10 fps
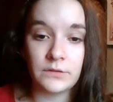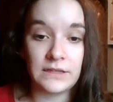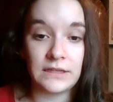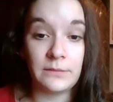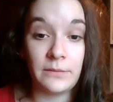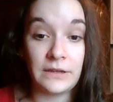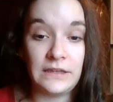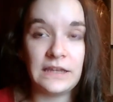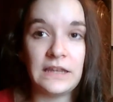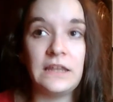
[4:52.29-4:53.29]
I was thinking about
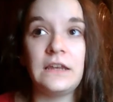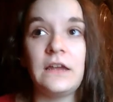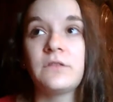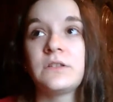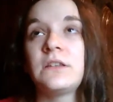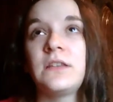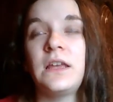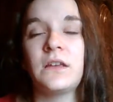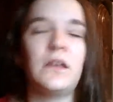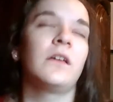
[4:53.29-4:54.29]
getting it, and then I was just
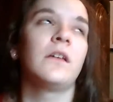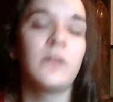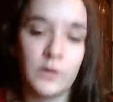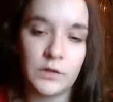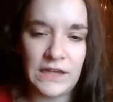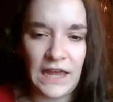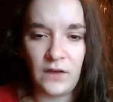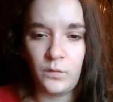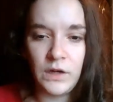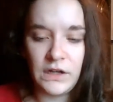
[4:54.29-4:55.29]
like, I already
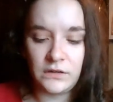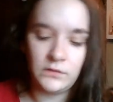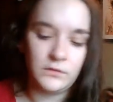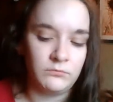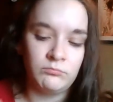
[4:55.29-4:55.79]
have one,